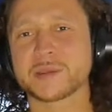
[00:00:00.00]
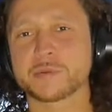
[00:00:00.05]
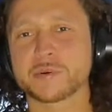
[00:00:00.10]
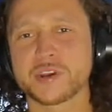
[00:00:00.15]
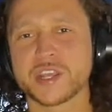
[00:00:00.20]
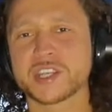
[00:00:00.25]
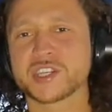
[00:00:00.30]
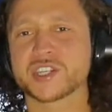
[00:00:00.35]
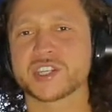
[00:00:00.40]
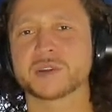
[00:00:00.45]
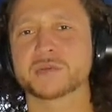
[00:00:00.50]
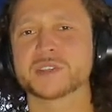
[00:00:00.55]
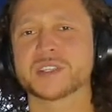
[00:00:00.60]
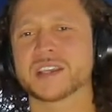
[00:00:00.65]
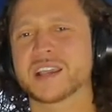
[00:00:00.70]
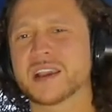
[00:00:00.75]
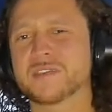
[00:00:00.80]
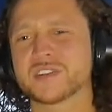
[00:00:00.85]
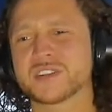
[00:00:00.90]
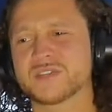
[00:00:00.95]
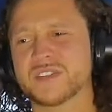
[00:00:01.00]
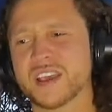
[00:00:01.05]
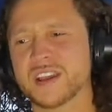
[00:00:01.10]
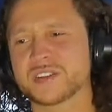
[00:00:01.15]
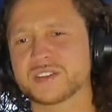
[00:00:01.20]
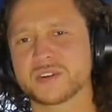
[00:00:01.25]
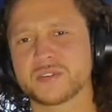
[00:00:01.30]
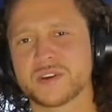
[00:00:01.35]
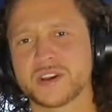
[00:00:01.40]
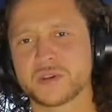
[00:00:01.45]
prediction. It was the conference
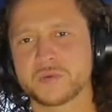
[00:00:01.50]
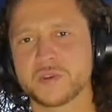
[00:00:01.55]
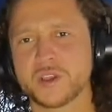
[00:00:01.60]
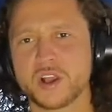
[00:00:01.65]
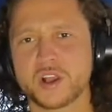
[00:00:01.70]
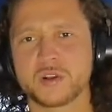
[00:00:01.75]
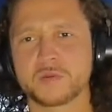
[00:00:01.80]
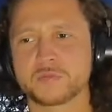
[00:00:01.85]
finals already. We